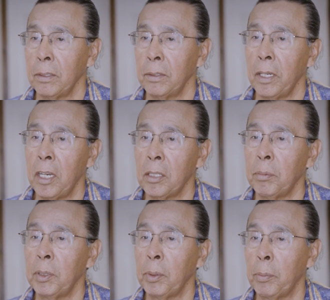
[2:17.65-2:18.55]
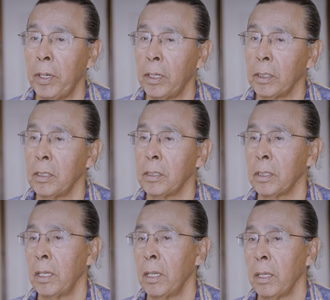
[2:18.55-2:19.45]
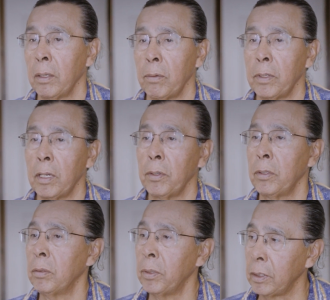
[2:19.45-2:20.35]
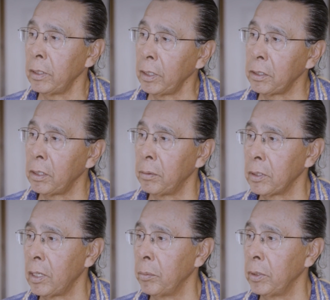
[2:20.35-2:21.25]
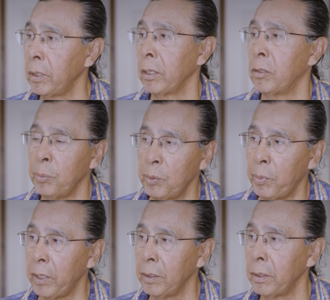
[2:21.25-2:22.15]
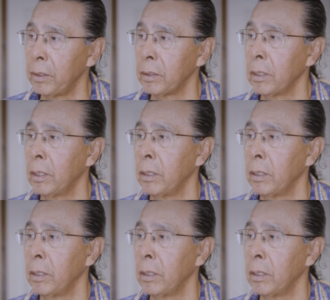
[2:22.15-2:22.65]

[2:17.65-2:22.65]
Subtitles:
You had to be prepared because we never knew what the next year was coming. There could be bad years.